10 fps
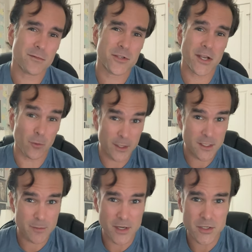gentlemen
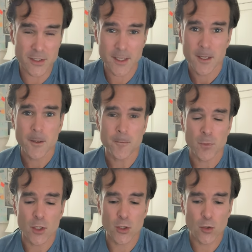especially,
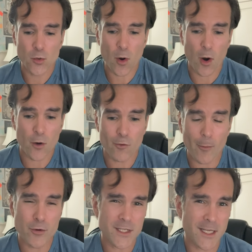you are
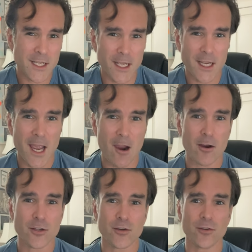representing a
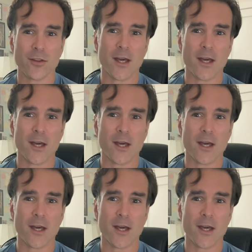character